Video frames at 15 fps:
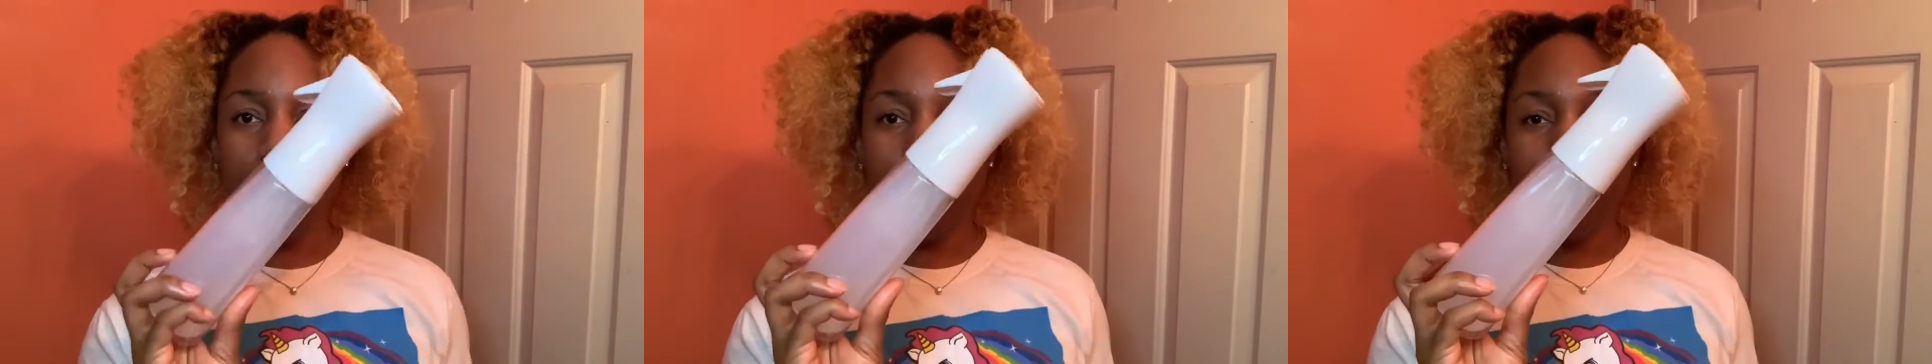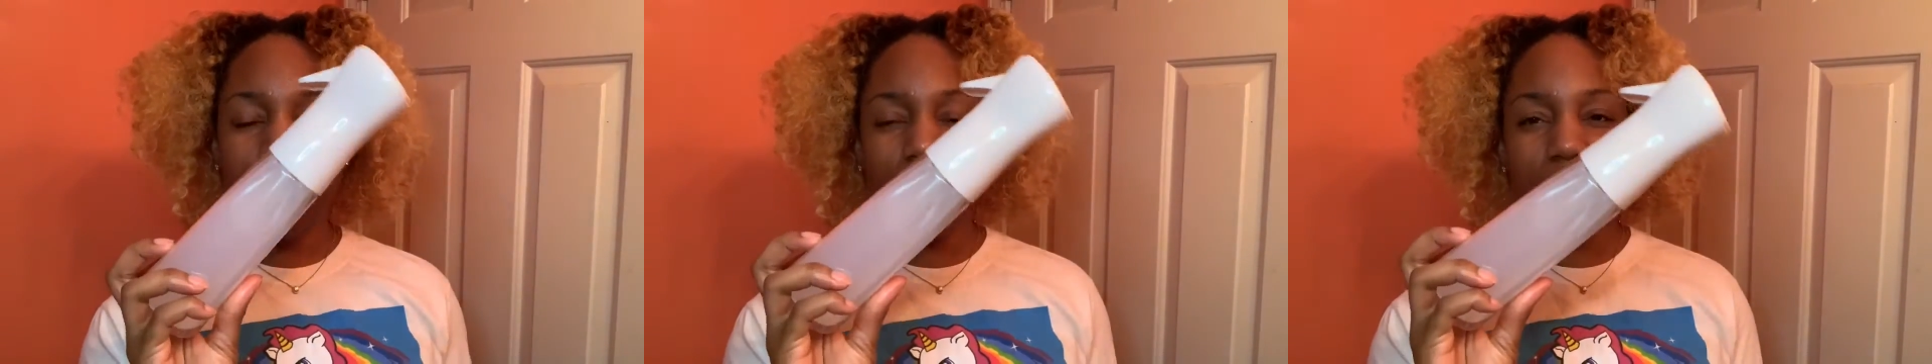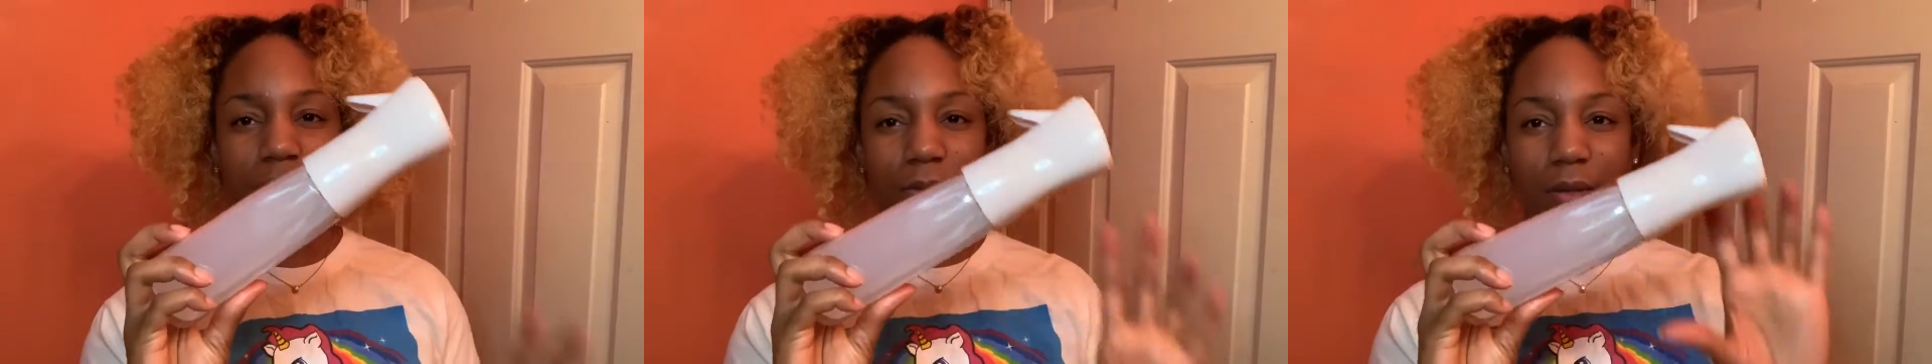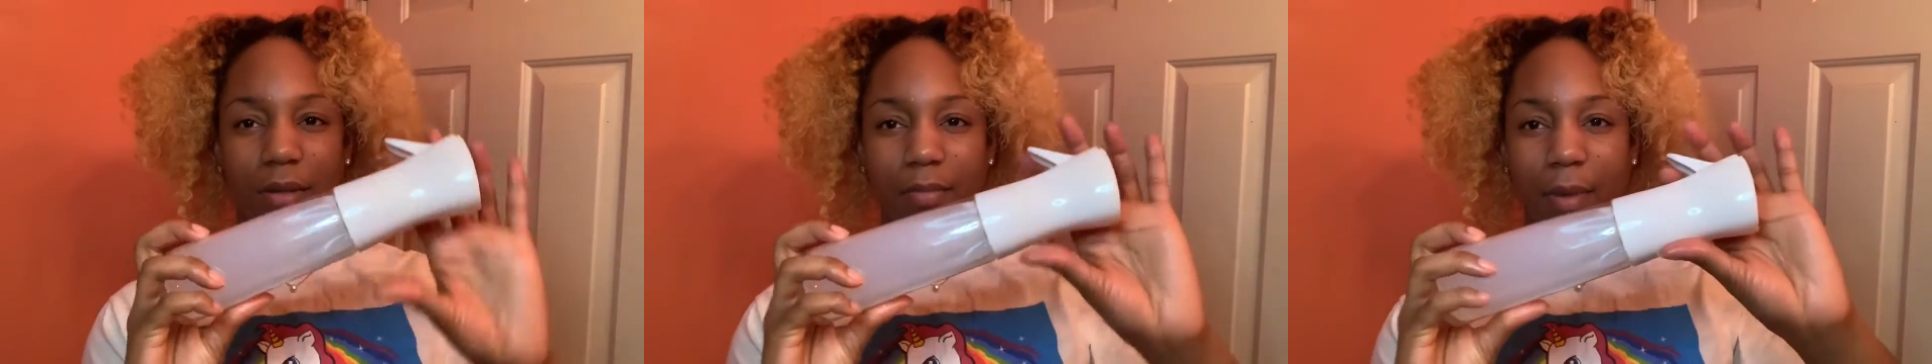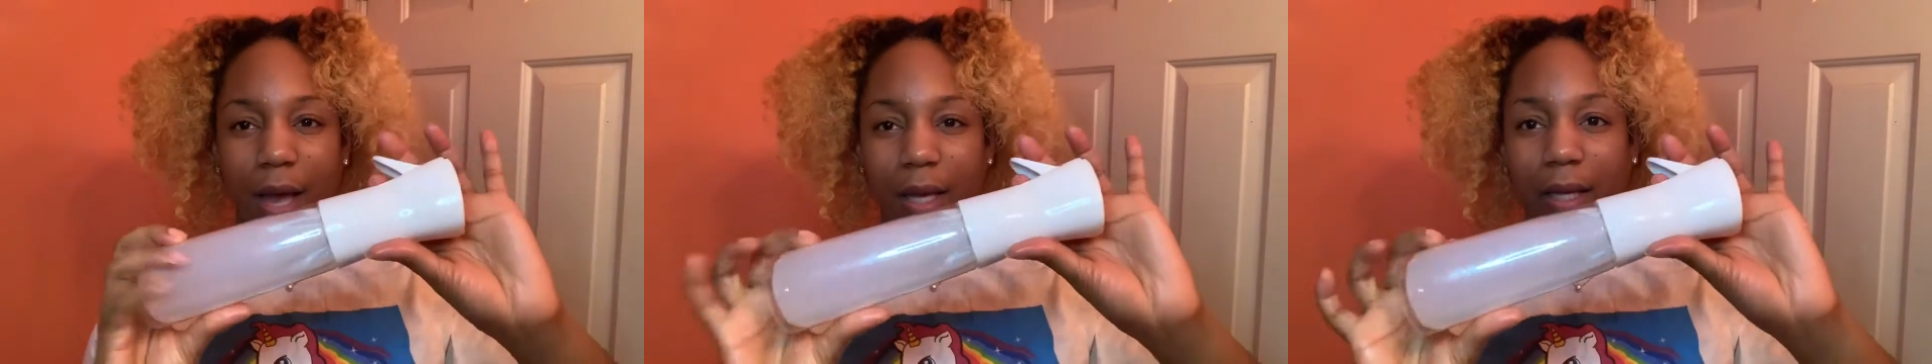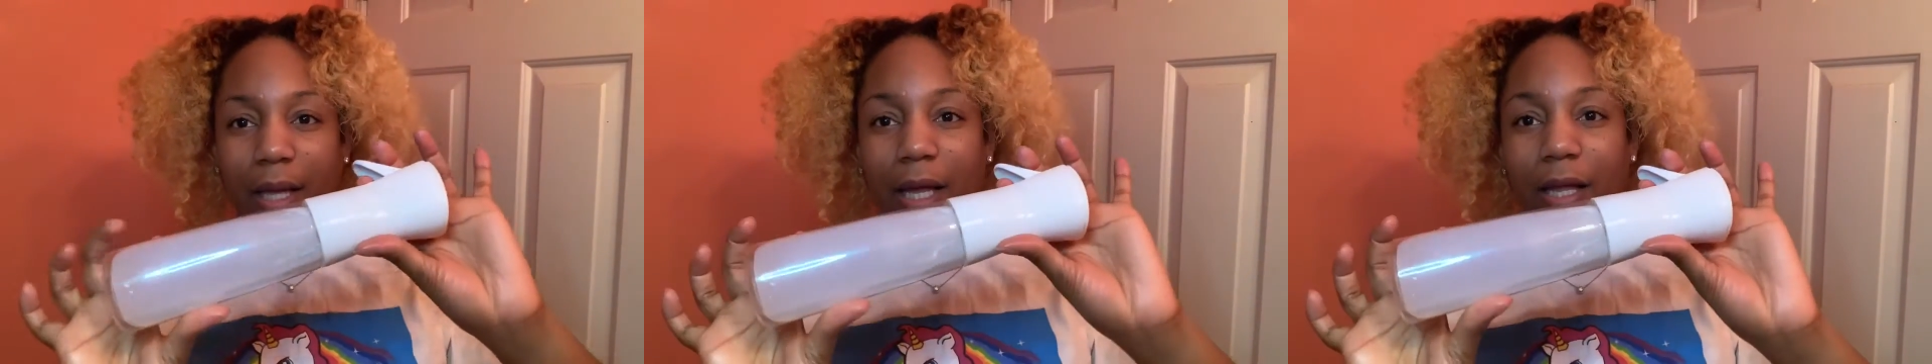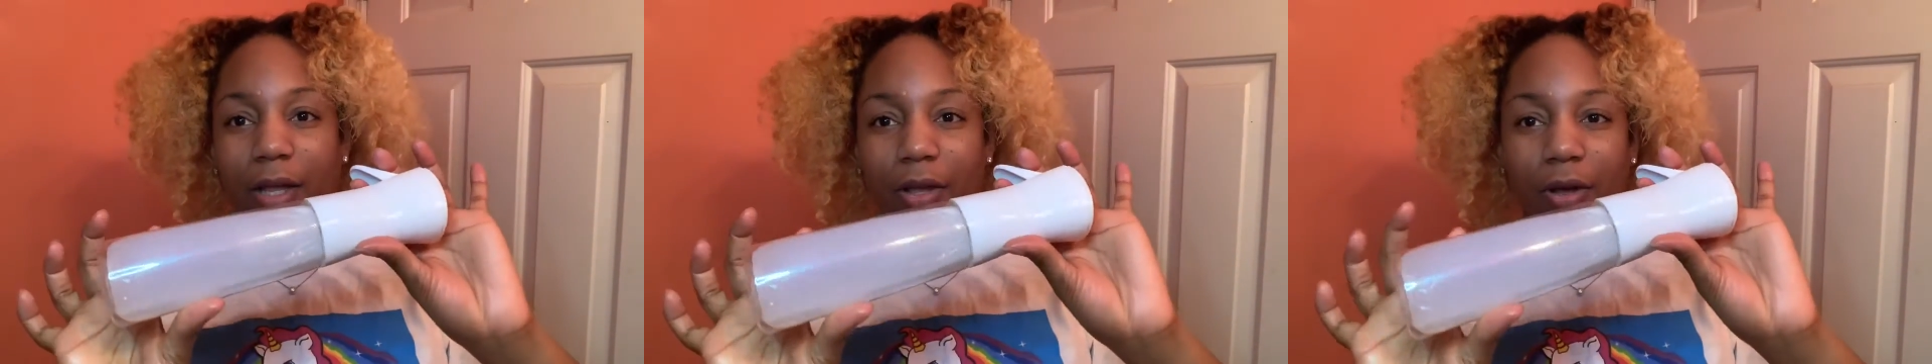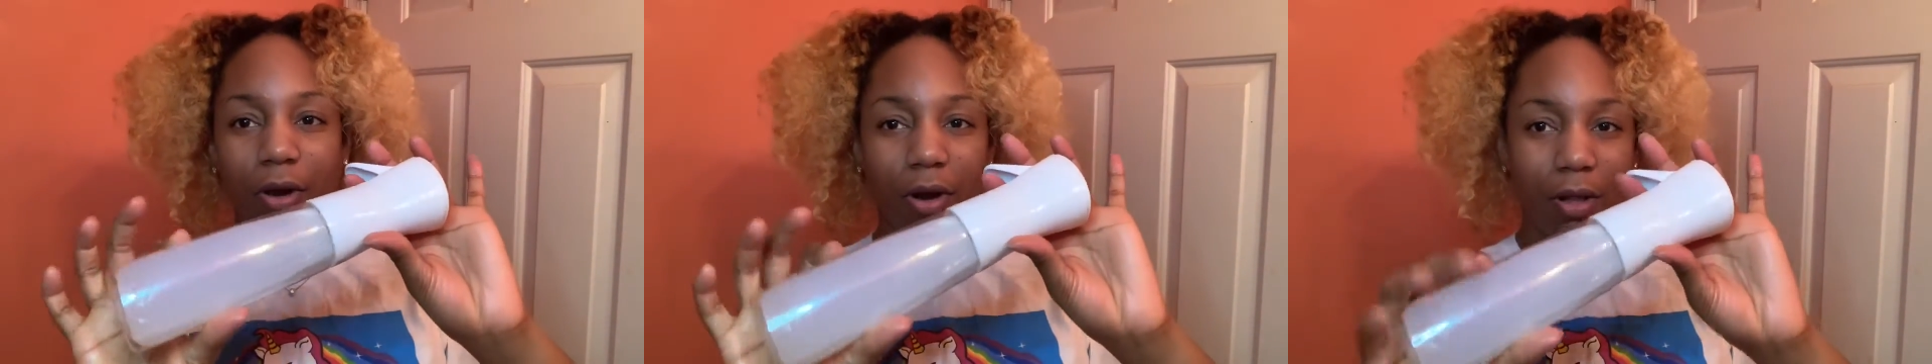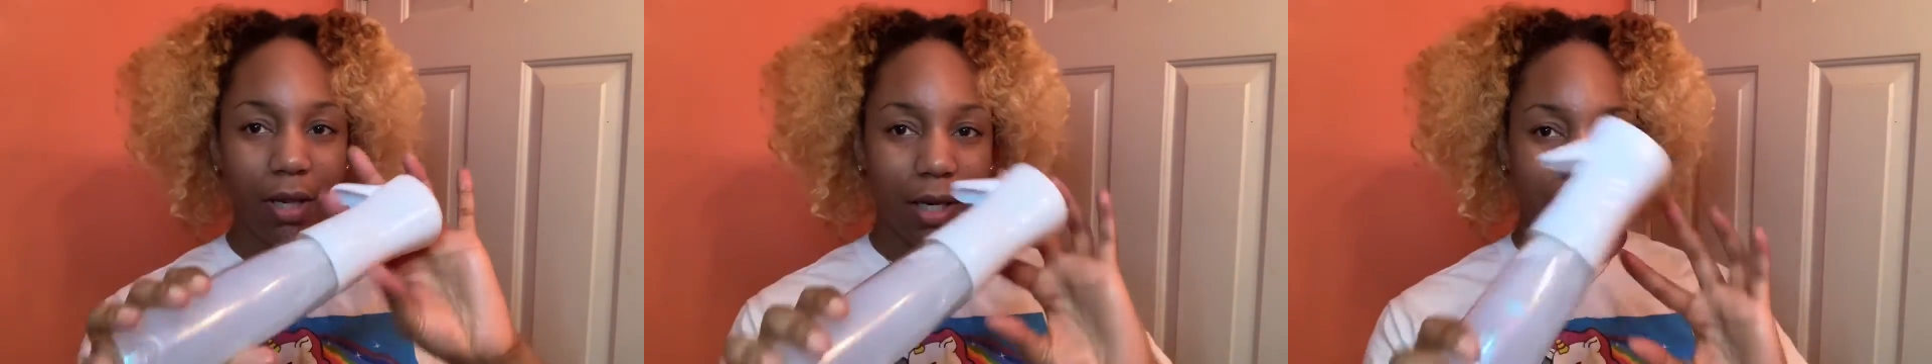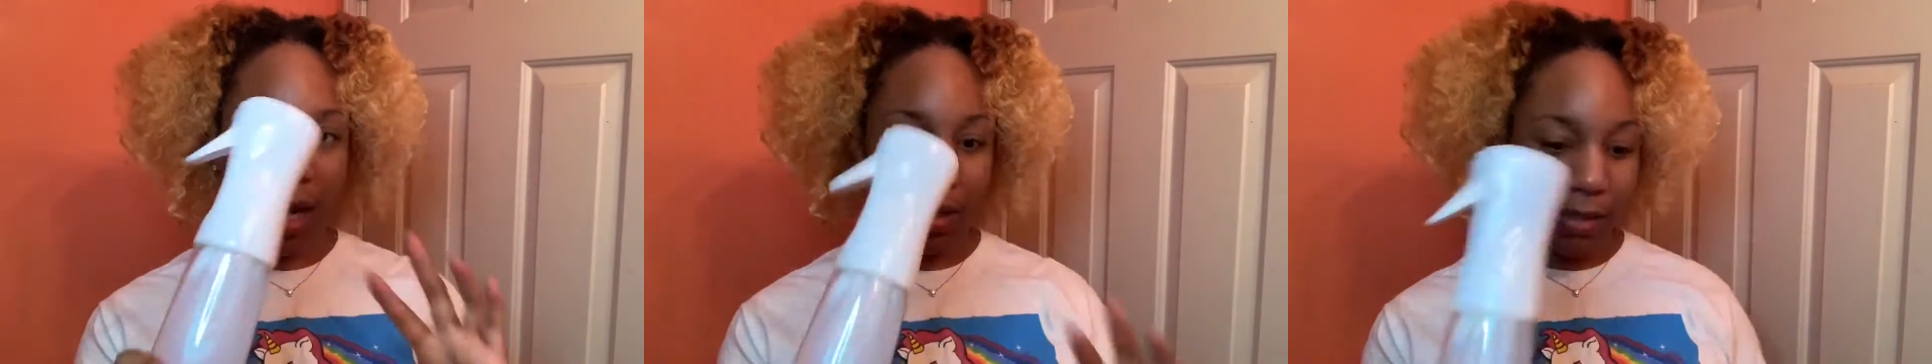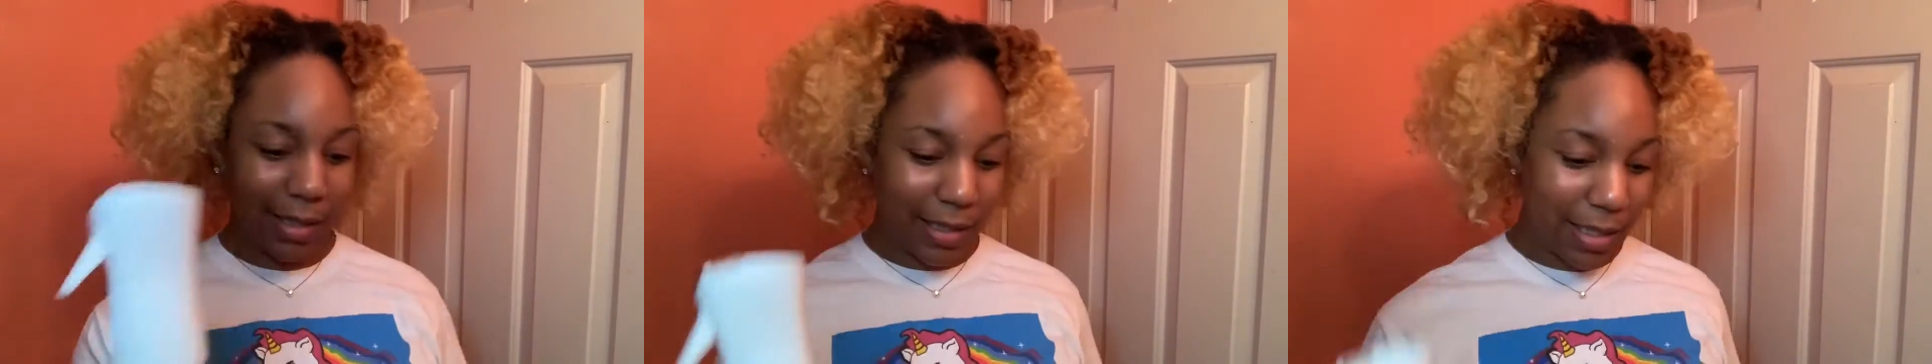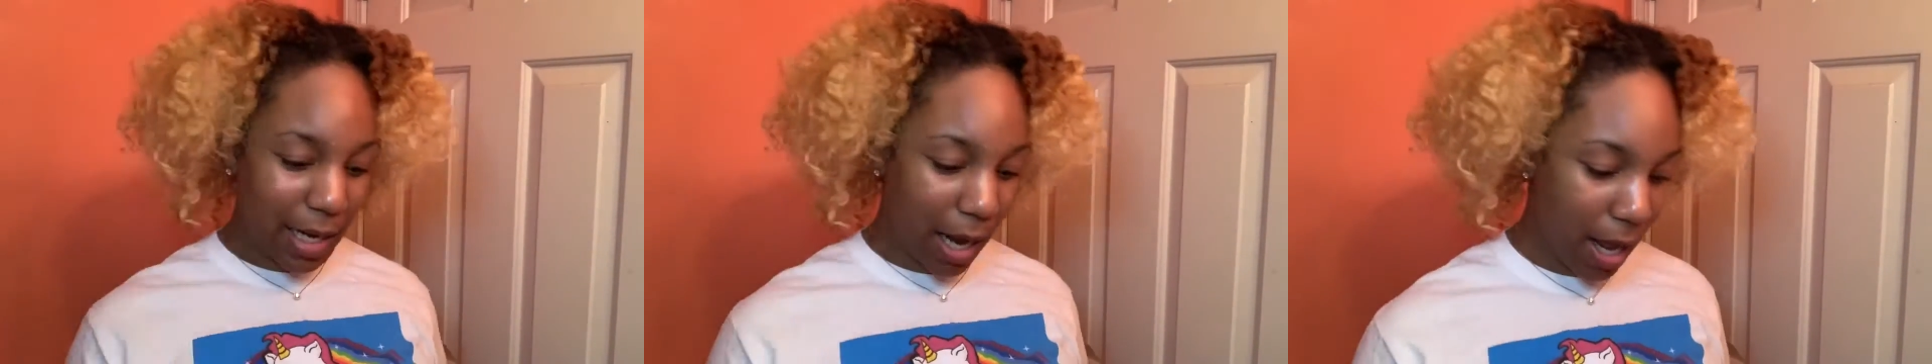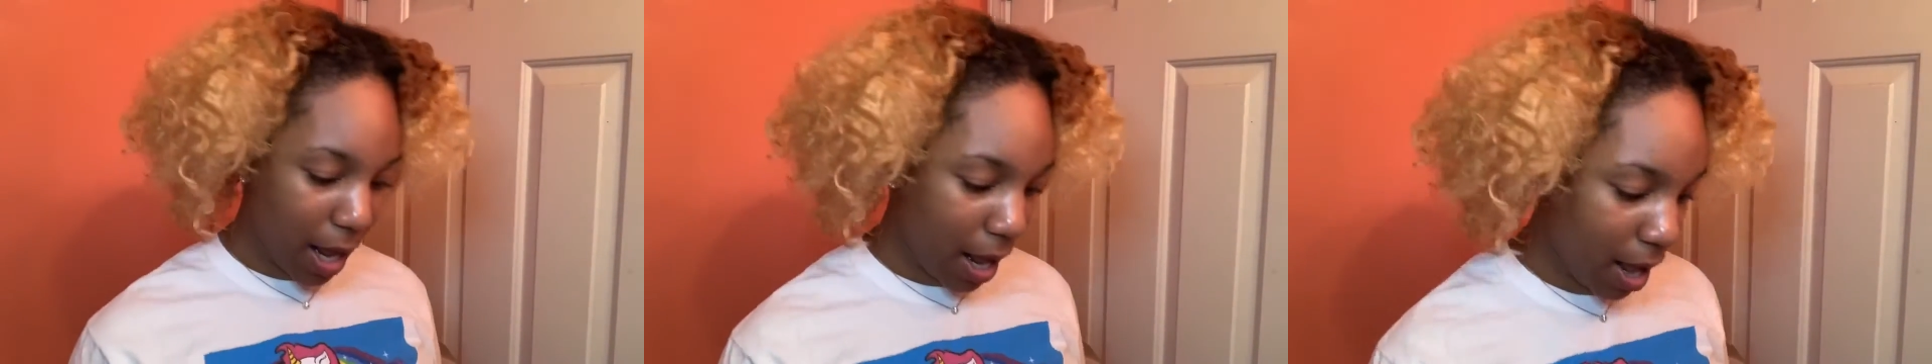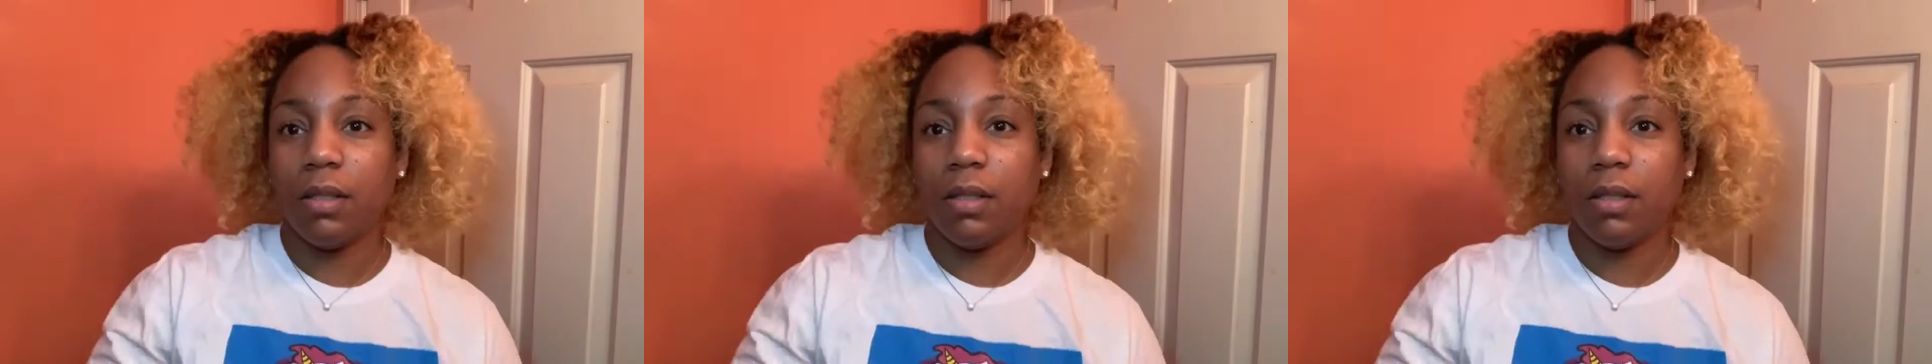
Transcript: mixed with my Kinky Curly Knot Today.